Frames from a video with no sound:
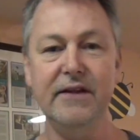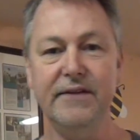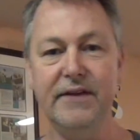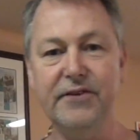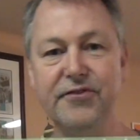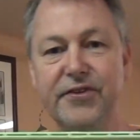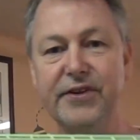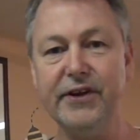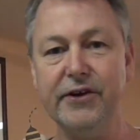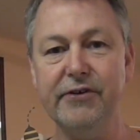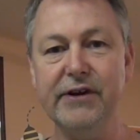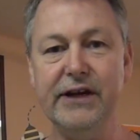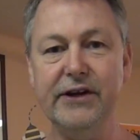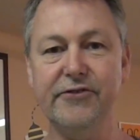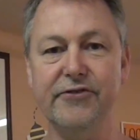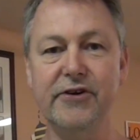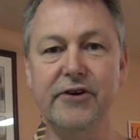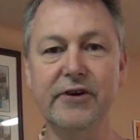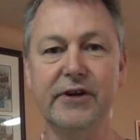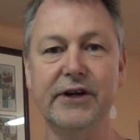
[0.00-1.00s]
This is a green
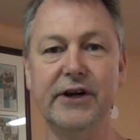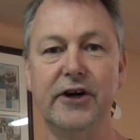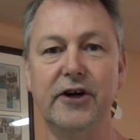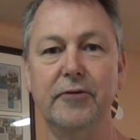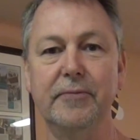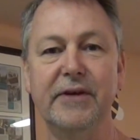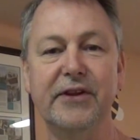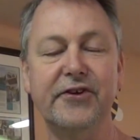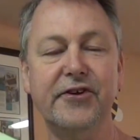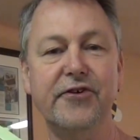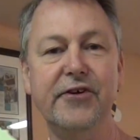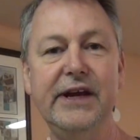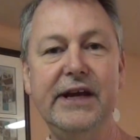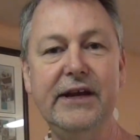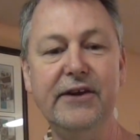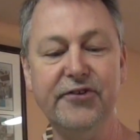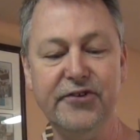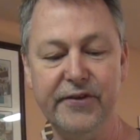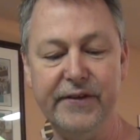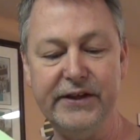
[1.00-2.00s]
drone comb. It's
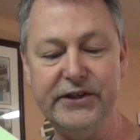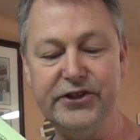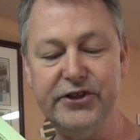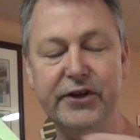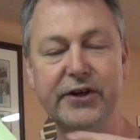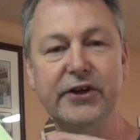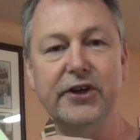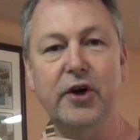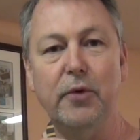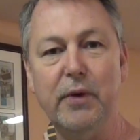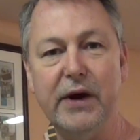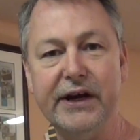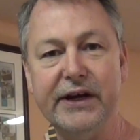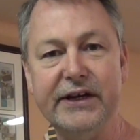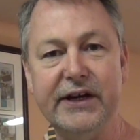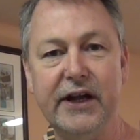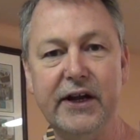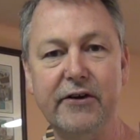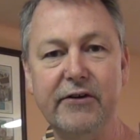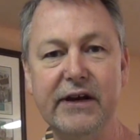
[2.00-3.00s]
green so that you can know
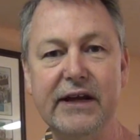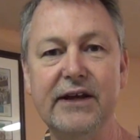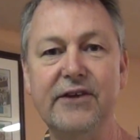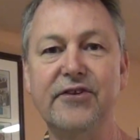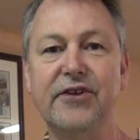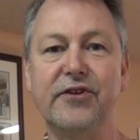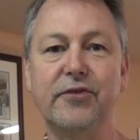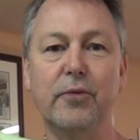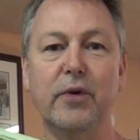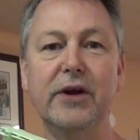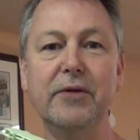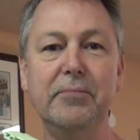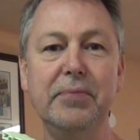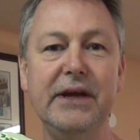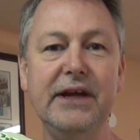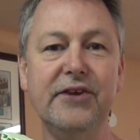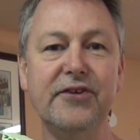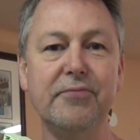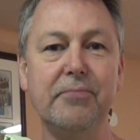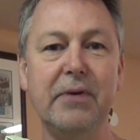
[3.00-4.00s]
what color it is. It's one
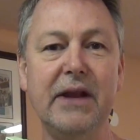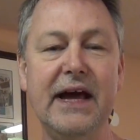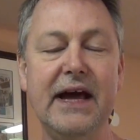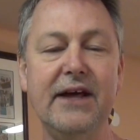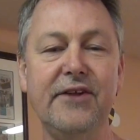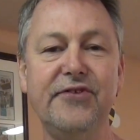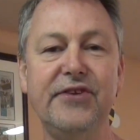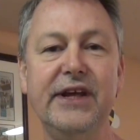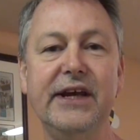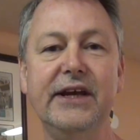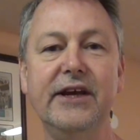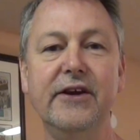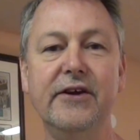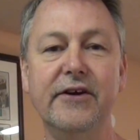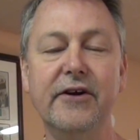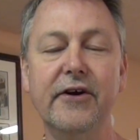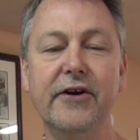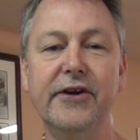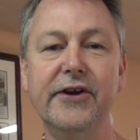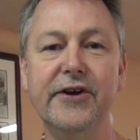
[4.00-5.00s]
piece plastic. You
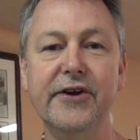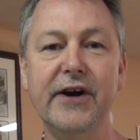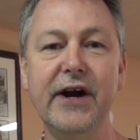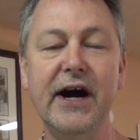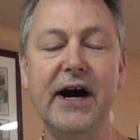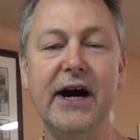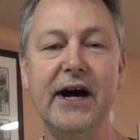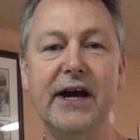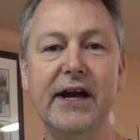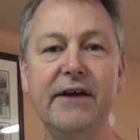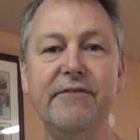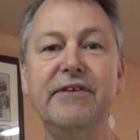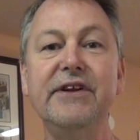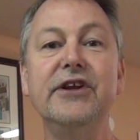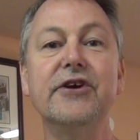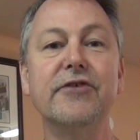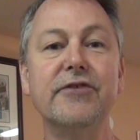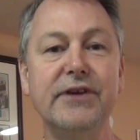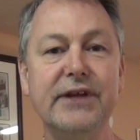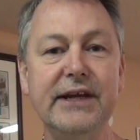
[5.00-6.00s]
go to your hive
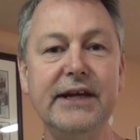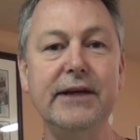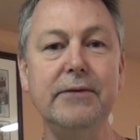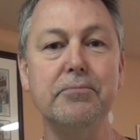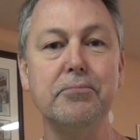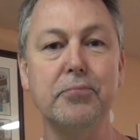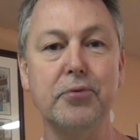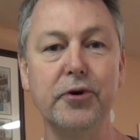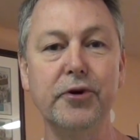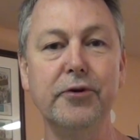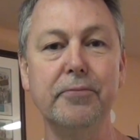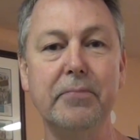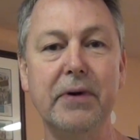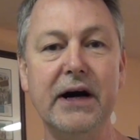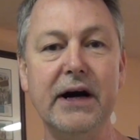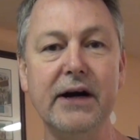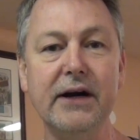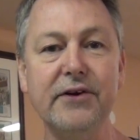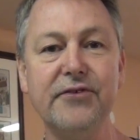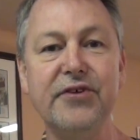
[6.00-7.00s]
in your deep brood
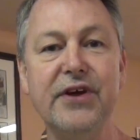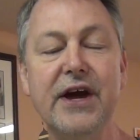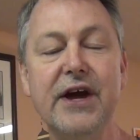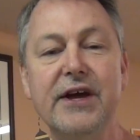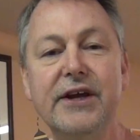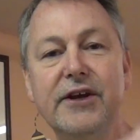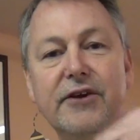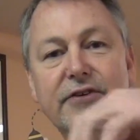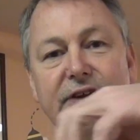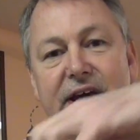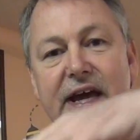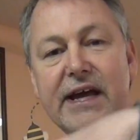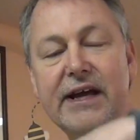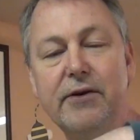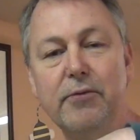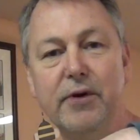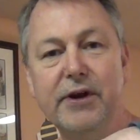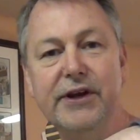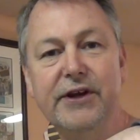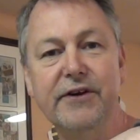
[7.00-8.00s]
box, you
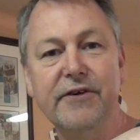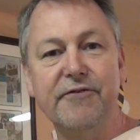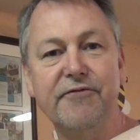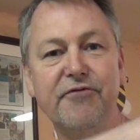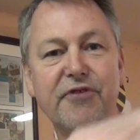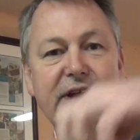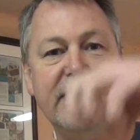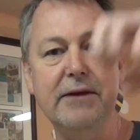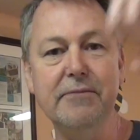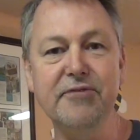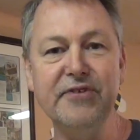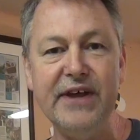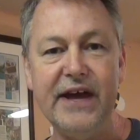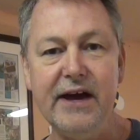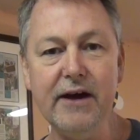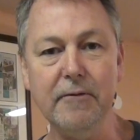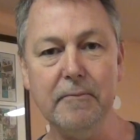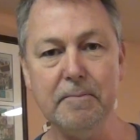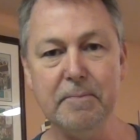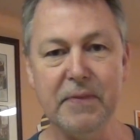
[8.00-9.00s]
take one of your frames
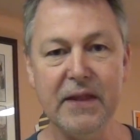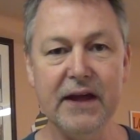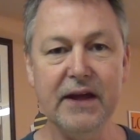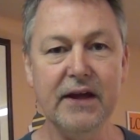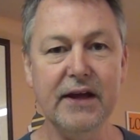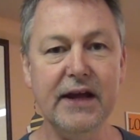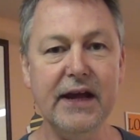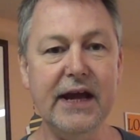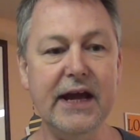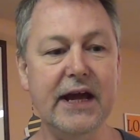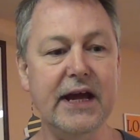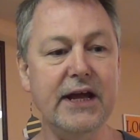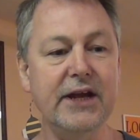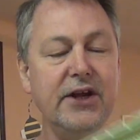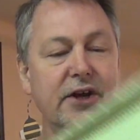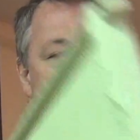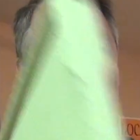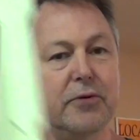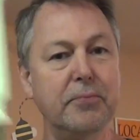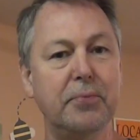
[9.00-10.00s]
out,
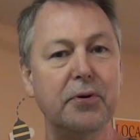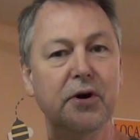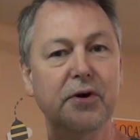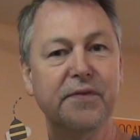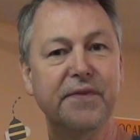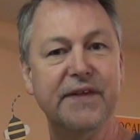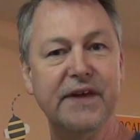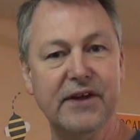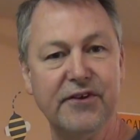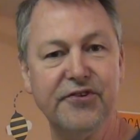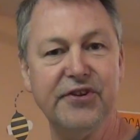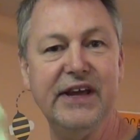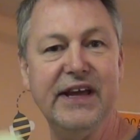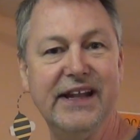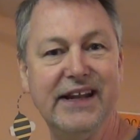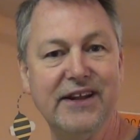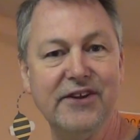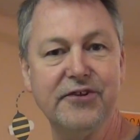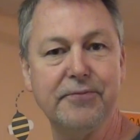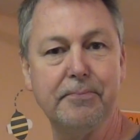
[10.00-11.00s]
and you put this
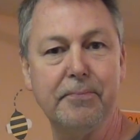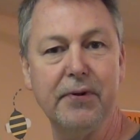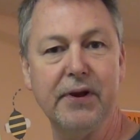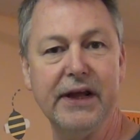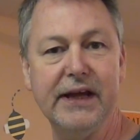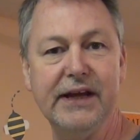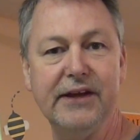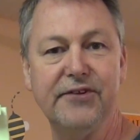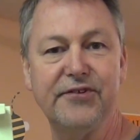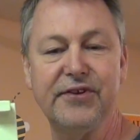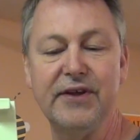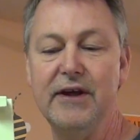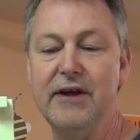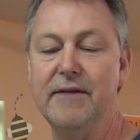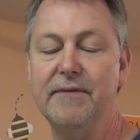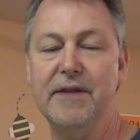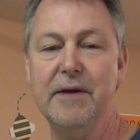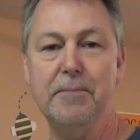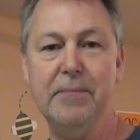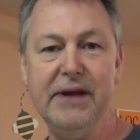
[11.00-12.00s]
in its place.
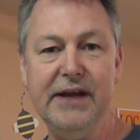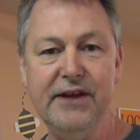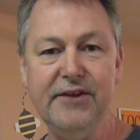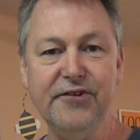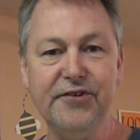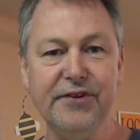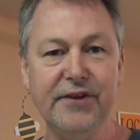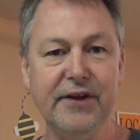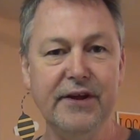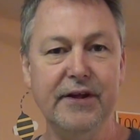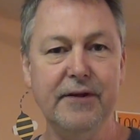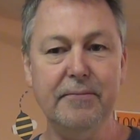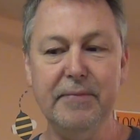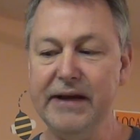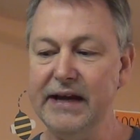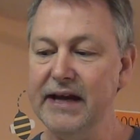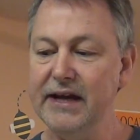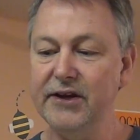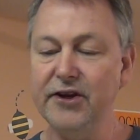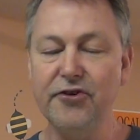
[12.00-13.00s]
The bees
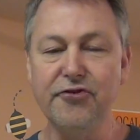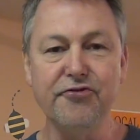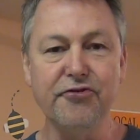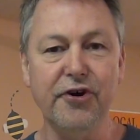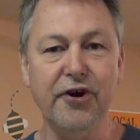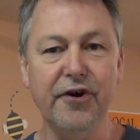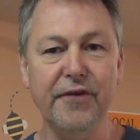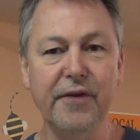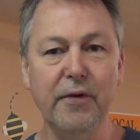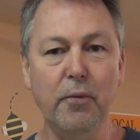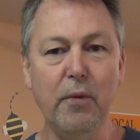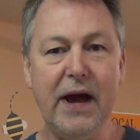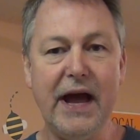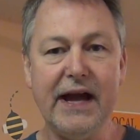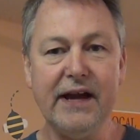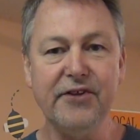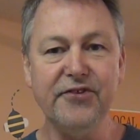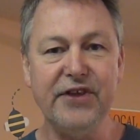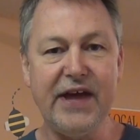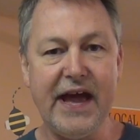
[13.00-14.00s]
begin to draw the
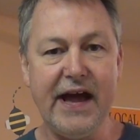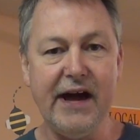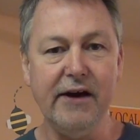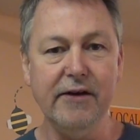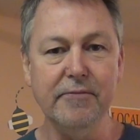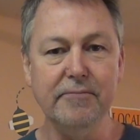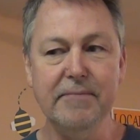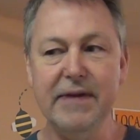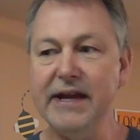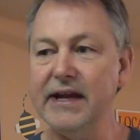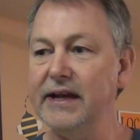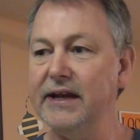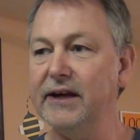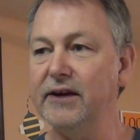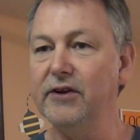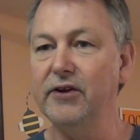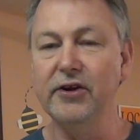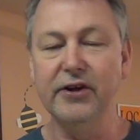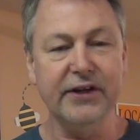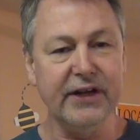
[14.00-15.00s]
wax out, making
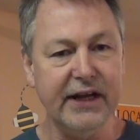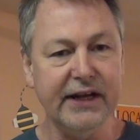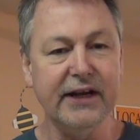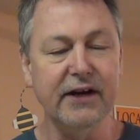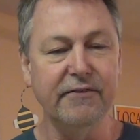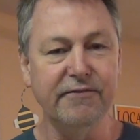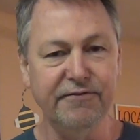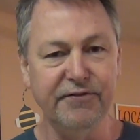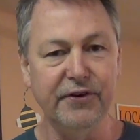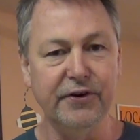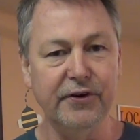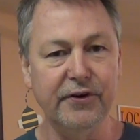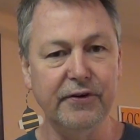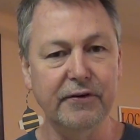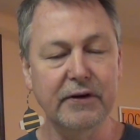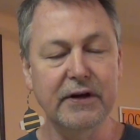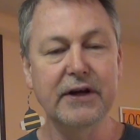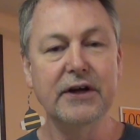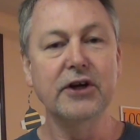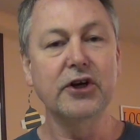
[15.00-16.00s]
it look like a
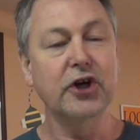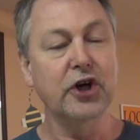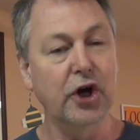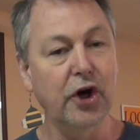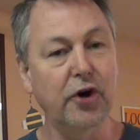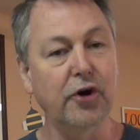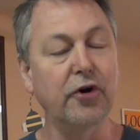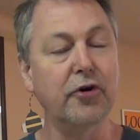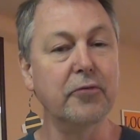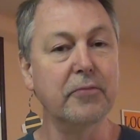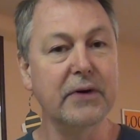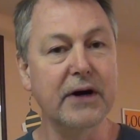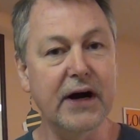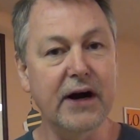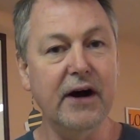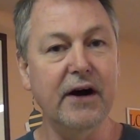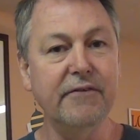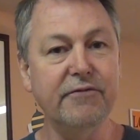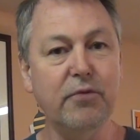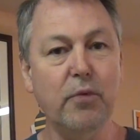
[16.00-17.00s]
full comb
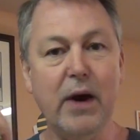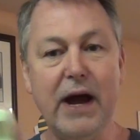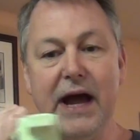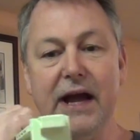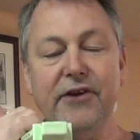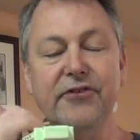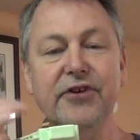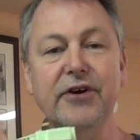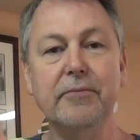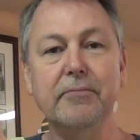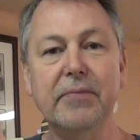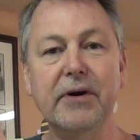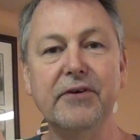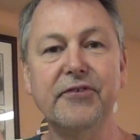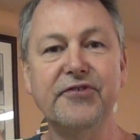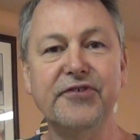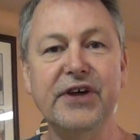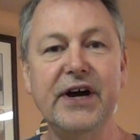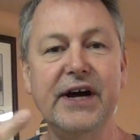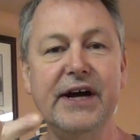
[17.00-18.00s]
of wax on
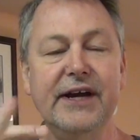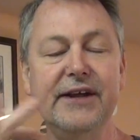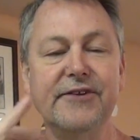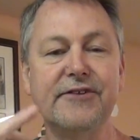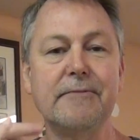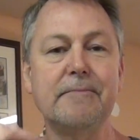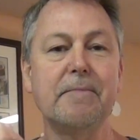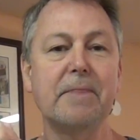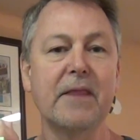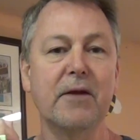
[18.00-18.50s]
both sides.